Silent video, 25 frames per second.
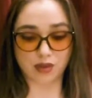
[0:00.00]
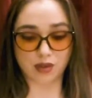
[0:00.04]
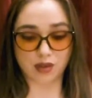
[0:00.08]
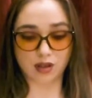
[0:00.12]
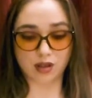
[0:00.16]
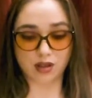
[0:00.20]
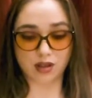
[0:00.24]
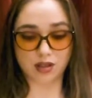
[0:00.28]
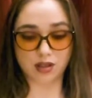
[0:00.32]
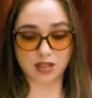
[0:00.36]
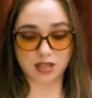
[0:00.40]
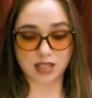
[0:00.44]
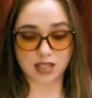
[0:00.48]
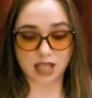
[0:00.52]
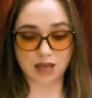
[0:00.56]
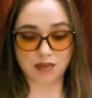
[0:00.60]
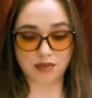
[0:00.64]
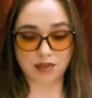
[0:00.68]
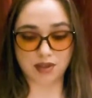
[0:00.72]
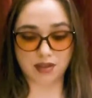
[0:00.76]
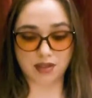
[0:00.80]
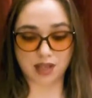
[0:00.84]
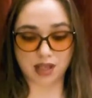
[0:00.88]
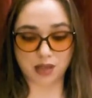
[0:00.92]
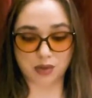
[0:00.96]
save
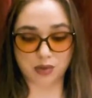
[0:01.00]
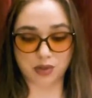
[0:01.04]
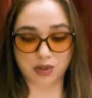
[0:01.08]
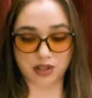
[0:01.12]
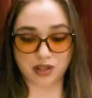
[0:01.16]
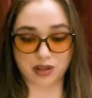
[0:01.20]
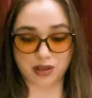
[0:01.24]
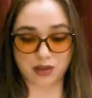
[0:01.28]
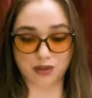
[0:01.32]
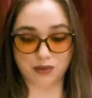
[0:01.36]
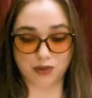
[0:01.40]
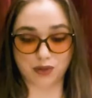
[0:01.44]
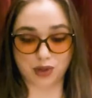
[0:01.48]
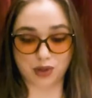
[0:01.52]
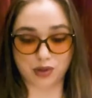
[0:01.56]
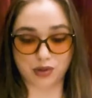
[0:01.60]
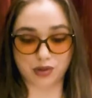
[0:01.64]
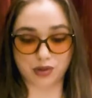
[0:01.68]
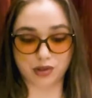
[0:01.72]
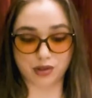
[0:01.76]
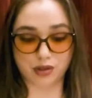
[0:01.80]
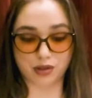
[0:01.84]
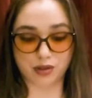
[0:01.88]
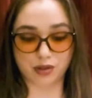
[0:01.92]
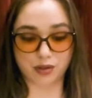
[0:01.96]
that they were in the
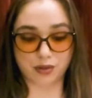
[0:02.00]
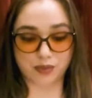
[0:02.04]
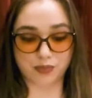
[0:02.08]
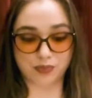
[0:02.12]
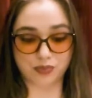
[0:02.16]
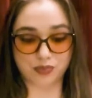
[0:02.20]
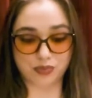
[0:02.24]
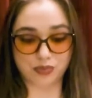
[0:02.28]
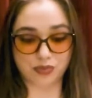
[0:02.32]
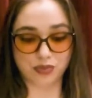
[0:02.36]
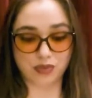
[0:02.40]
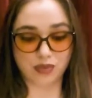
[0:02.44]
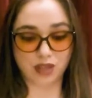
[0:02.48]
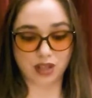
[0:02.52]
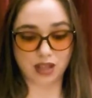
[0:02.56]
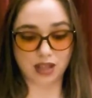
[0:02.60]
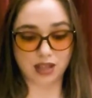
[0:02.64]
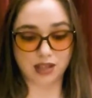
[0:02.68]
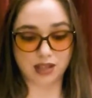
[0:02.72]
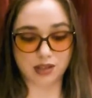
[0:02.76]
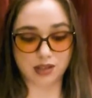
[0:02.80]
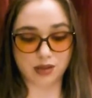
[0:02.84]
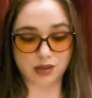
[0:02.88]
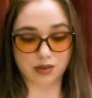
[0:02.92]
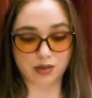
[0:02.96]
future,
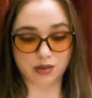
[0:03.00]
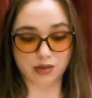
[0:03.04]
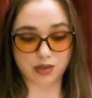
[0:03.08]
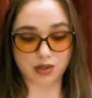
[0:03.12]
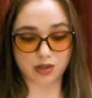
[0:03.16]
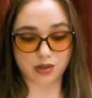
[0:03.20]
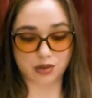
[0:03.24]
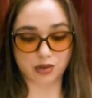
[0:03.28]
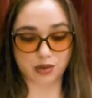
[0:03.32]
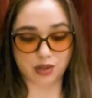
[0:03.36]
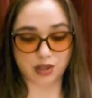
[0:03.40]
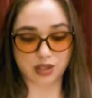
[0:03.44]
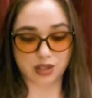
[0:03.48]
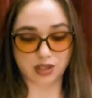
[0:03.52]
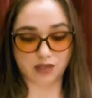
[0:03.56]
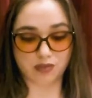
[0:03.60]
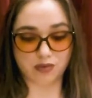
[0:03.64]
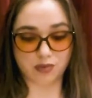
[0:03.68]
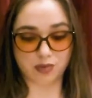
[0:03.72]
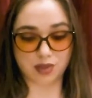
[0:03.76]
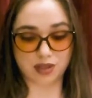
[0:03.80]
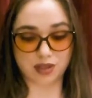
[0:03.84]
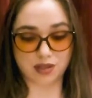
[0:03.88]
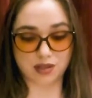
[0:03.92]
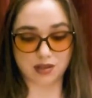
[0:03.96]
into the resorts of
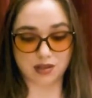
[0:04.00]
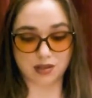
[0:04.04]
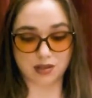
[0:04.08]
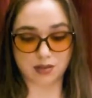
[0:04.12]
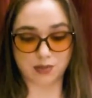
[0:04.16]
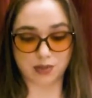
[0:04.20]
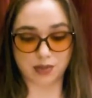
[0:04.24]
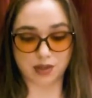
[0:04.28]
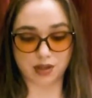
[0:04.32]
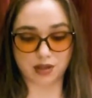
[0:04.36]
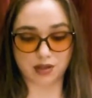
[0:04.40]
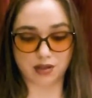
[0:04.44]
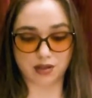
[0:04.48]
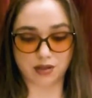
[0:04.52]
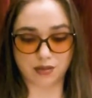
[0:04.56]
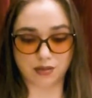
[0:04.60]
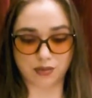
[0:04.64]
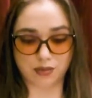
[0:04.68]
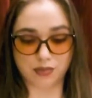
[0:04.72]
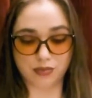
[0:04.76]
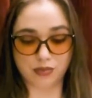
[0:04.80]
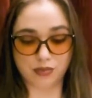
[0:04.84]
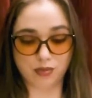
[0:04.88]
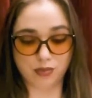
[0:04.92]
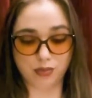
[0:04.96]
businessmen,
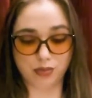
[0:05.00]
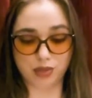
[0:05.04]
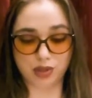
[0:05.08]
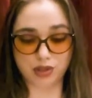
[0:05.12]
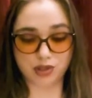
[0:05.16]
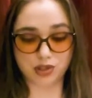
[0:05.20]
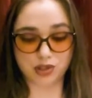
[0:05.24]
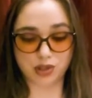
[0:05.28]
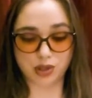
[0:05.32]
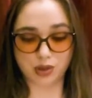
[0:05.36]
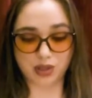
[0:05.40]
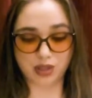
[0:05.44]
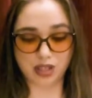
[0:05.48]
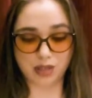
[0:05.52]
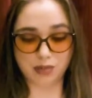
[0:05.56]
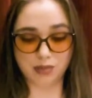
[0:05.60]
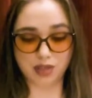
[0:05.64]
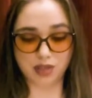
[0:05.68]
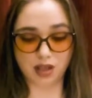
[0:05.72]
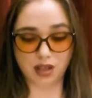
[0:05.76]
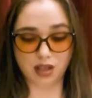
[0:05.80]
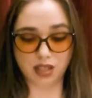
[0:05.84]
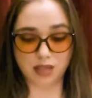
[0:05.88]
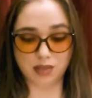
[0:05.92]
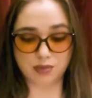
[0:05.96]
but showed him
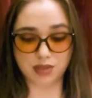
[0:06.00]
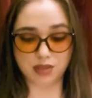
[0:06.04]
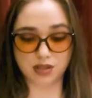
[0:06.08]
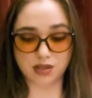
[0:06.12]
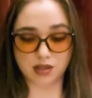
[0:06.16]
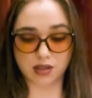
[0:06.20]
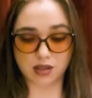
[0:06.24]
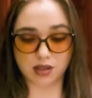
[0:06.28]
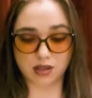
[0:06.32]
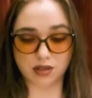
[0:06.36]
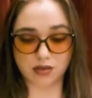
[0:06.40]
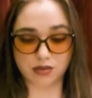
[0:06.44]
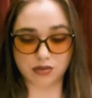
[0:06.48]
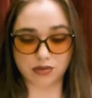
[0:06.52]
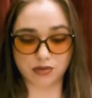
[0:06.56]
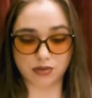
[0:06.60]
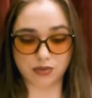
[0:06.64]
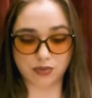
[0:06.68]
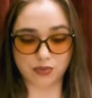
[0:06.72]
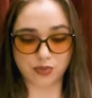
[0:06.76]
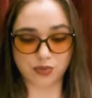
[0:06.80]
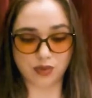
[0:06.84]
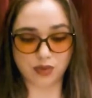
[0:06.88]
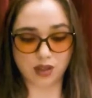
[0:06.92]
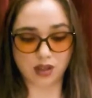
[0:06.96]
not himself,
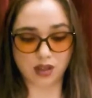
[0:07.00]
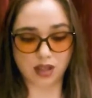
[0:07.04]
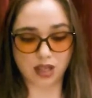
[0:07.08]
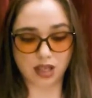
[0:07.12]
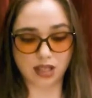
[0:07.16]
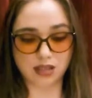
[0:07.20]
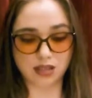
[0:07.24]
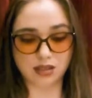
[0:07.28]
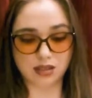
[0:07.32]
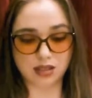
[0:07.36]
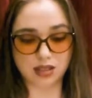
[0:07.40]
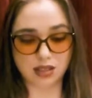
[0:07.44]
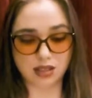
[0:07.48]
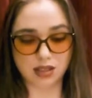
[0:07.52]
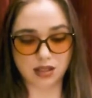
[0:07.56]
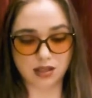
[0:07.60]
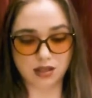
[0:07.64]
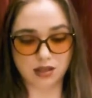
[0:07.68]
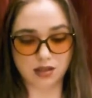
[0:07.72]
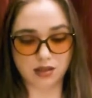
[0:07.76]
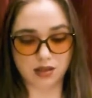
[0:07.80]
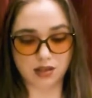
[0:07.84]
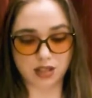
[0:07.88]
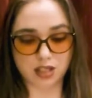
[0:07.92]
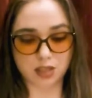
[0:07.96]

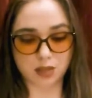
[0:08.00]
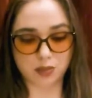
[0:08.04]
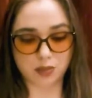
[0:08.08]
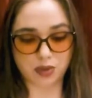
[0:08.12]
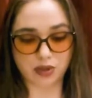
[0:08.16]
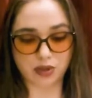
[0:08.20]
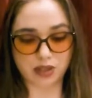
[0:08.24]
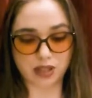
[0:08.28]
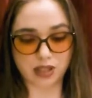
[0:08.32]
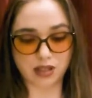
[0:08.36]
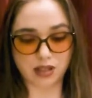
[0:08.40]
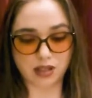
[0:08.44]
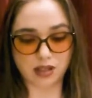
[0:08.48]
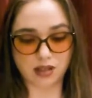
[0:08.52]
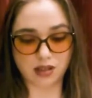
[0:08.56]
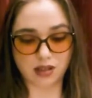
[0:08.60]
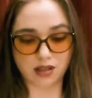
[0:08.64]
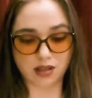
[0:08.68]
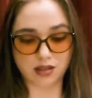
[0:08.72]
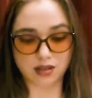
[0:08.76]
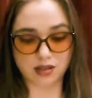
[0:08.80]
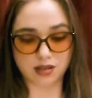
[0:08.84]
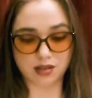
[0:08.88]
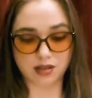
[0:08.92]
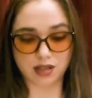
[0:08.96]
Indeed, the spirit did
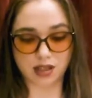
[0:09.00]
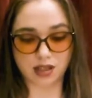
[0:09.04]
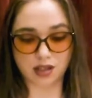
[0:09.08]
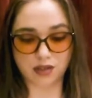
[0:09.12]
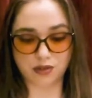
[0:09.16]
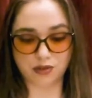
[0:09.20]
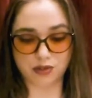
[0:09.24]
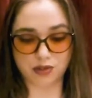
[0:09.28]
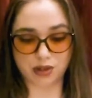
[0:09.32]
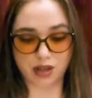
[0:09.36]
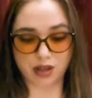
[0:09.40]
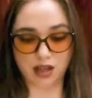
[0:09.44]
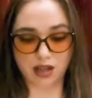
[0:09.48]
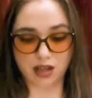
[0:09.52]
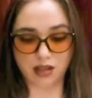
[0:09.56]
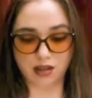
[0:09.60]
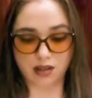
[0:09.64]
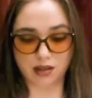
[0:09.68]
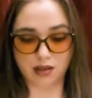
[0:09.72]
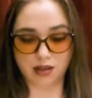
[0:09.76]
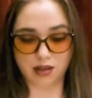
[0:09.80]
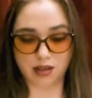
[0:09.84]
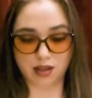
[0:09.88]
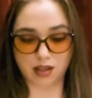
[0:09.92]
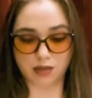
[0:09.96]
not stay for
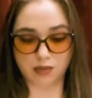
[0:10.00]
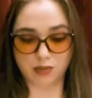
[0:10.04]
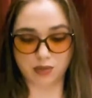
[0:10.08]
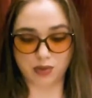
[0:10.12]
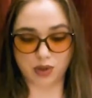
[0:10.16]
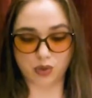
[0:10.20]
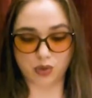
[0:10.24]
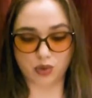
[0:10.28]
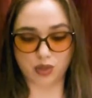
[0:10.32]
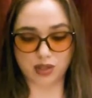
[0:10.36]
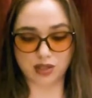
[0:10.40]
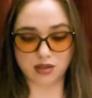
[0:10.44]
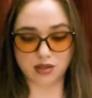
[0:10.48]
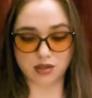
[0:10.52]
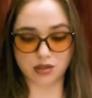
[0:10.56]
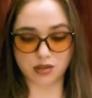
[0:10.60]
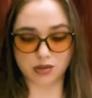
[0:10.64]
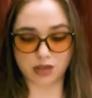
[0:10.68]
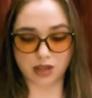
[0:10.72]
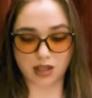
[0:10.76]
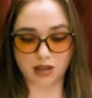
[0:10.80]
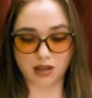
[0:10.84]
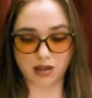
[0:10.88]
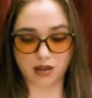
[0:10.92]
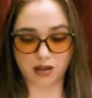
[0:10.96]
anything, but went
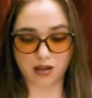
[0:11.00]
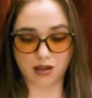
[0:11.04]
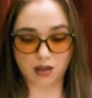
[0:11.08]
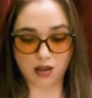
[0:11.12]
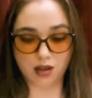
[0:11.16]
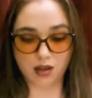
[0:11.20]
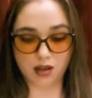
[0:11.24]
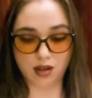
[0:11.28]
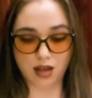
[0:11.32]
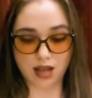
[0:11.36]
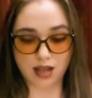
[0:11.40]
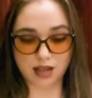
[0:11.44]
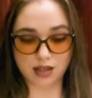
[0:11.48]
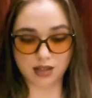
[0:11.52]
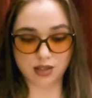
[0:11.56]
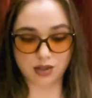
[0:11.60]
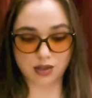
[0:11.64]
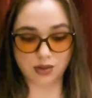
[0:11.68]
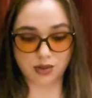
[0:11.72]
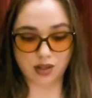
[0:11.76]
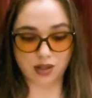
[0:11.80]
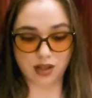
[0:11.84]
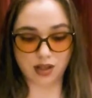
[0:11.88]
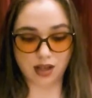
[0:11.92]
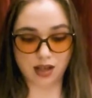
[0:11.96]
straight on as to
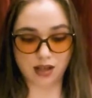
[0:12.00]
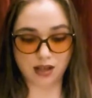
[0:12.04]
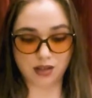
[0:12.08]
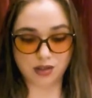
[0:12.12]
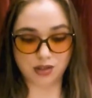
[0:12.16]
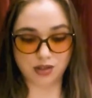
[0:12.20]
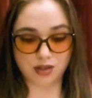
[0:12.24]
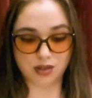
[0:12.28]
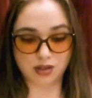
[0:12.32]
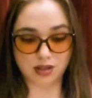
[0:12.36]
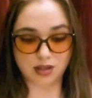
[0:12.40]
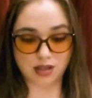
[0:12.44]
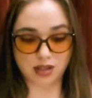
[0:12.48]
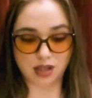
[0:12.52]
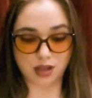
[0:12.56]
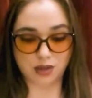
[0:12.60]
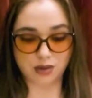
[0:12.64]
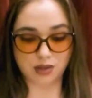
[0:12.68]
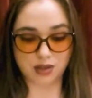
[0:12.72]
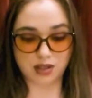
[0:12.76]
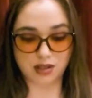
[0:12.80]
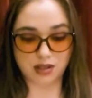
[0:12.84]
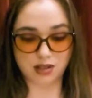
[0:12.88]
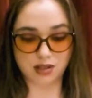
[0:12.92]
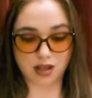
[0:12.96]
the end just now
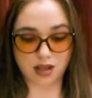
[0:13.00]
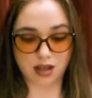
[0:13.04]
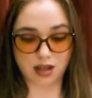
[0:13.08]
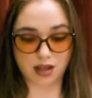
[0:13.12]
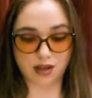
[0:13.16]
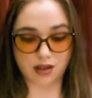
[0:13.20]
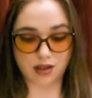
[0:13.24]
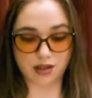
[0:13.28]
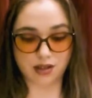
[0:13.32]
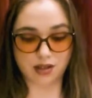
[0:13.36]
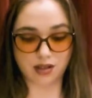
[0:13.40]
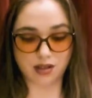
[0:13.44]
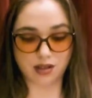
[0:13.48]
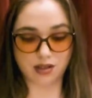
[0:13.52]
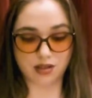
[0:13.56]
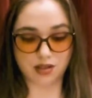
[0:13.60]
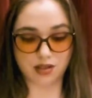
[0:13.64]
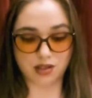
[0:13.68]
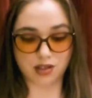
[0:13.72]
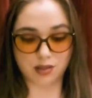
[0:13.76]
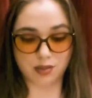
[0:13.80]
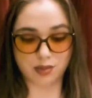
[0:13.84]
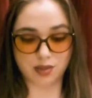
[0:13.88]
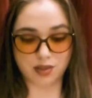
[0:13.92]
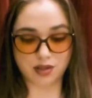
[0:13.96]
desired,
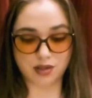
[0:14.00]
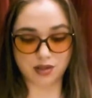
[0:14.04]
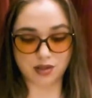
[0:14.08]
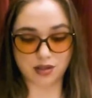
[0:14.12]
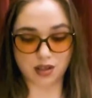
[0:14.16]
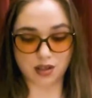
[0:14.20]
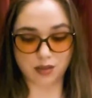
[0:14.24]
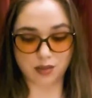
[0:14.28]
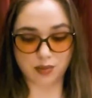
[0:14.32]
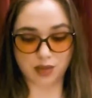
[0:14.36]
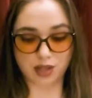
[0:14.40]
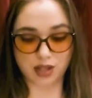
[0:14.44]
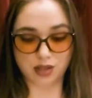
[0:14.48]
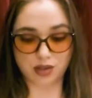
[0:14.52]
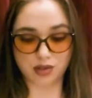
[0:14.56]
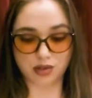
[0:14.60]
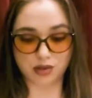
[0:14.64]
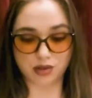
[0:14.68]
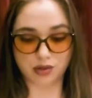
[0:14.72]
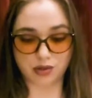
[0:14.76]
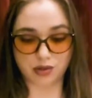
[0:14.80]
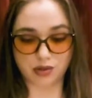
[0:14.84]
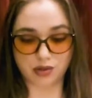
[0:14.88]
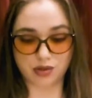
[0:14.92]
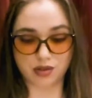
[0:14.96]
until besought by
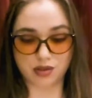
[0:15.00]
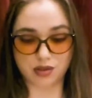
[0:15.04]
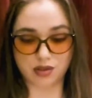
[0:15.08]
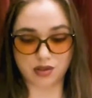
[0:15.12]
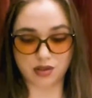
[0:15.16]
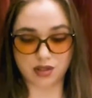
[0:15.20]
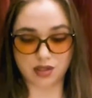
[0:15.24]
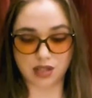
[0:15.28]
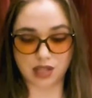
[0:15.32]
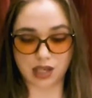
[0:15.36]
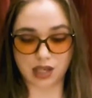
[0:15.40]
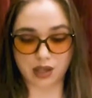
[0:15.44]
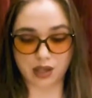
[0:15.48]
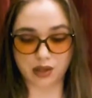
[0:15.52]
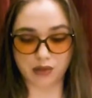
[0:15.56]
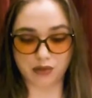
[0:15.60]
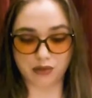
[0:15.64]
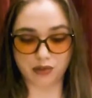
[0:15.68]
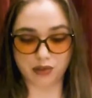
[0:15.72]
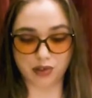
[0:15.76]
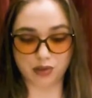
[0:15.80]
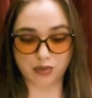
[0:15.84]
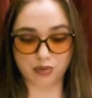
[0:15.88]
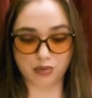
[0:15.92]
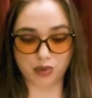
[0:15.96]
Scrooge to tarry
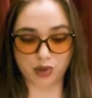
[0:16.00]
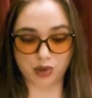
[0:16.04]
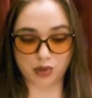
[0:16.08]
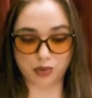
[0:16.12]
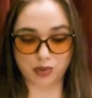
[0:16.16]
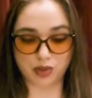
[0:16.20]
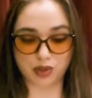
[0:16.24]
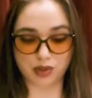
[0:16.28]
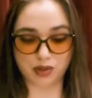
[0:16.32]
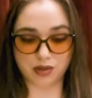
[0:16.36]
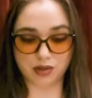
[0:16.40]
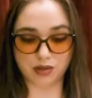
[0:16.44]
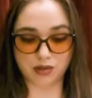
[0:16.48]
for a moment.